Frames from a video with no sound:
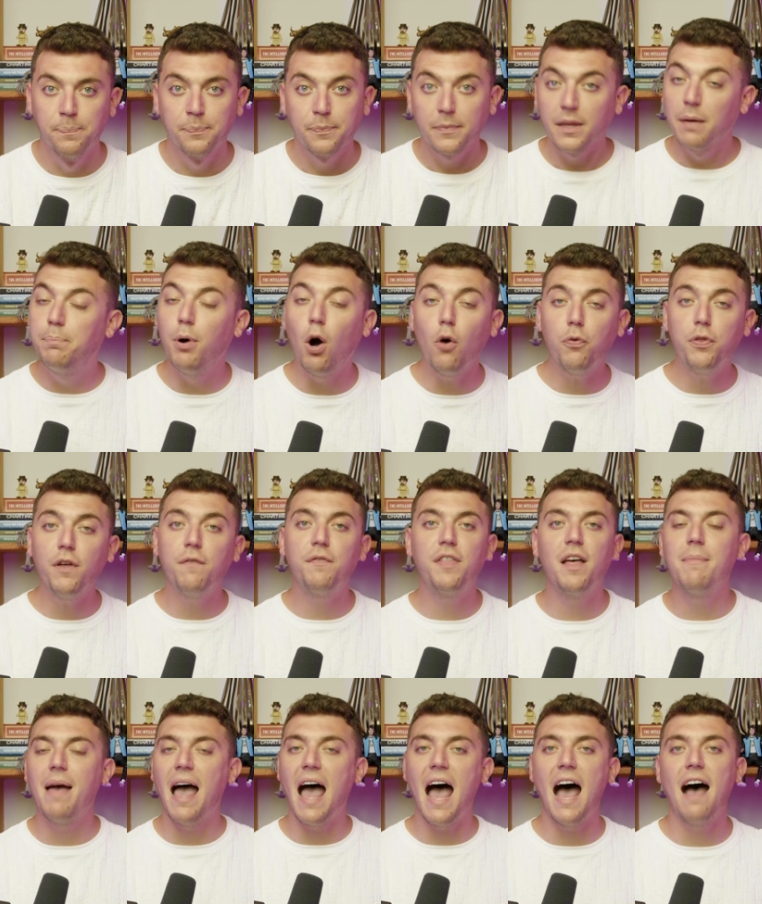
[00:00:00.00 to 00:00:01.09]
Both of them
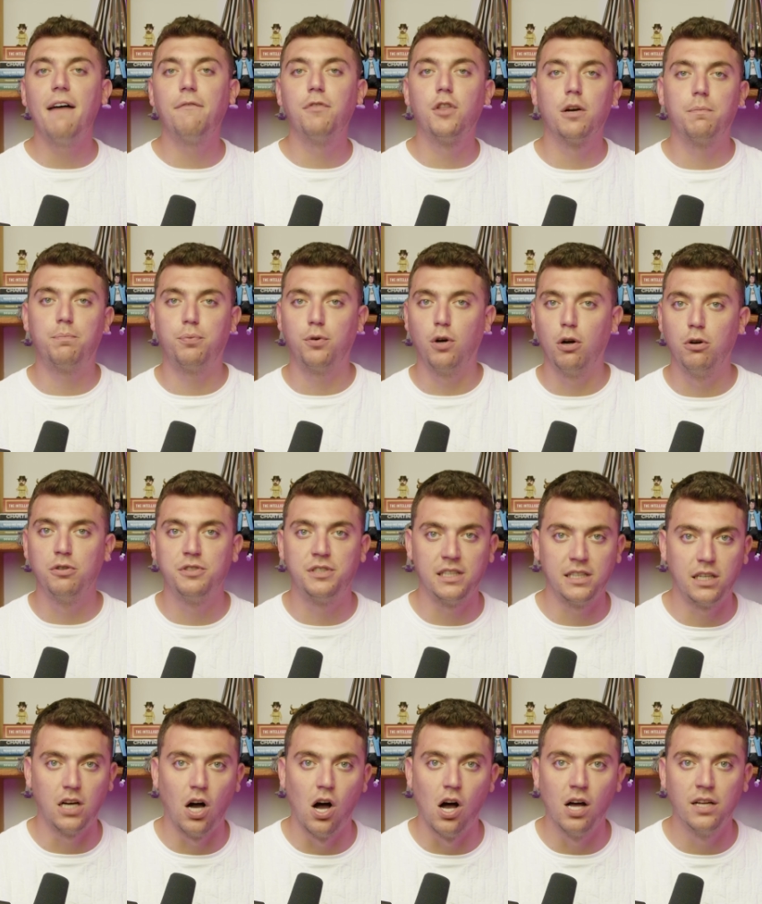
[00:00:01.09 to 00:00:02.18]
have their pros and
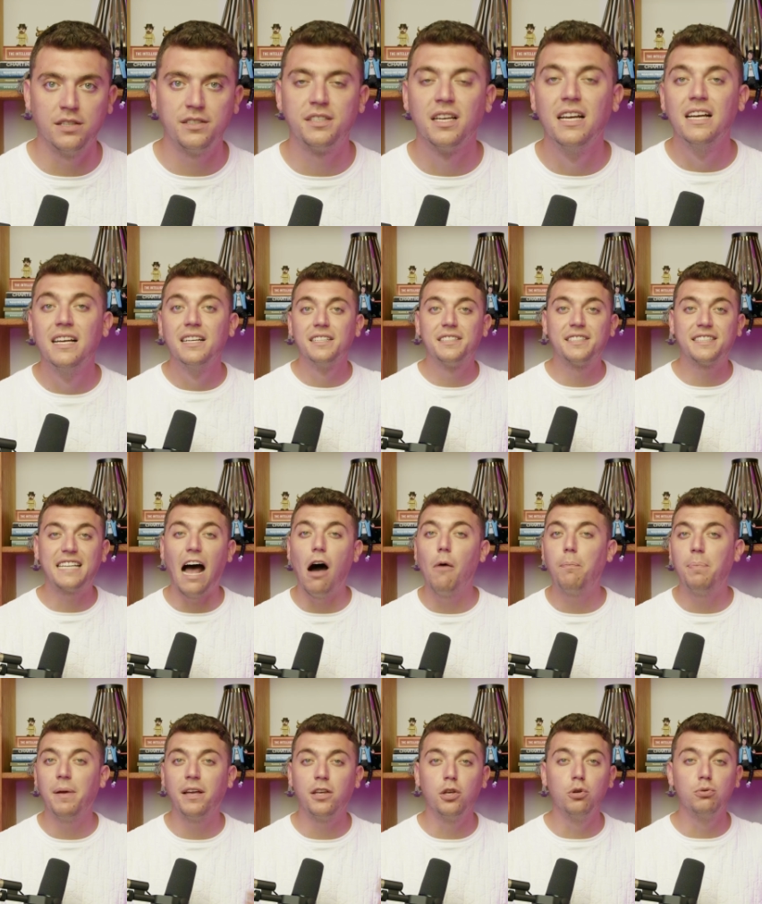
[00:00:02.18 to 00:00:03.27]
cons.
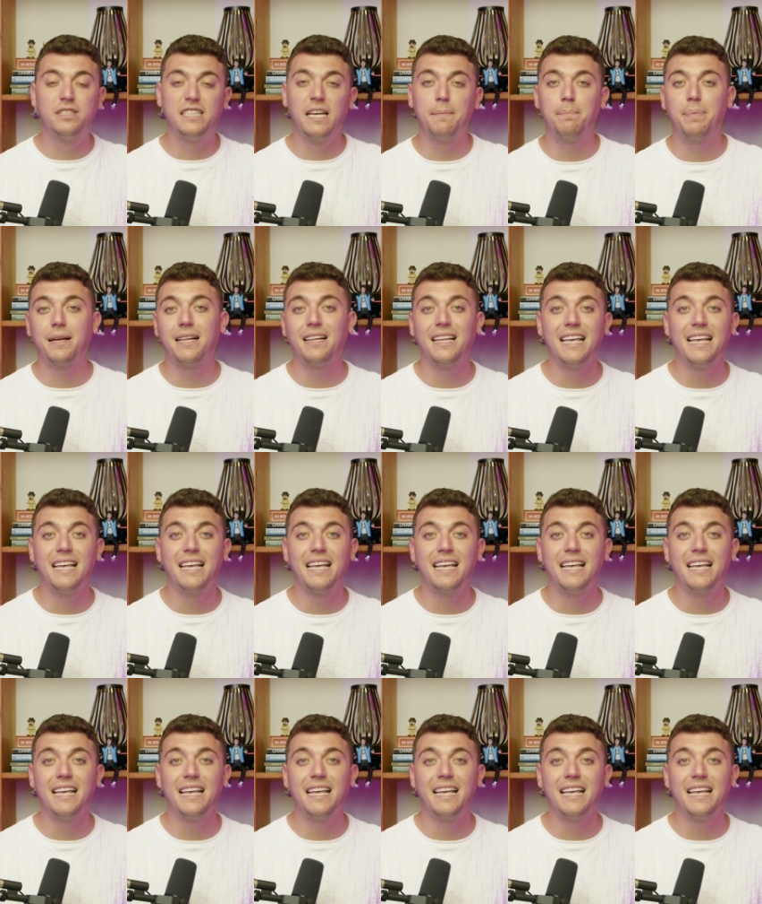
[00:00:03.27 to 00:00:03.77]
Scalping, you typically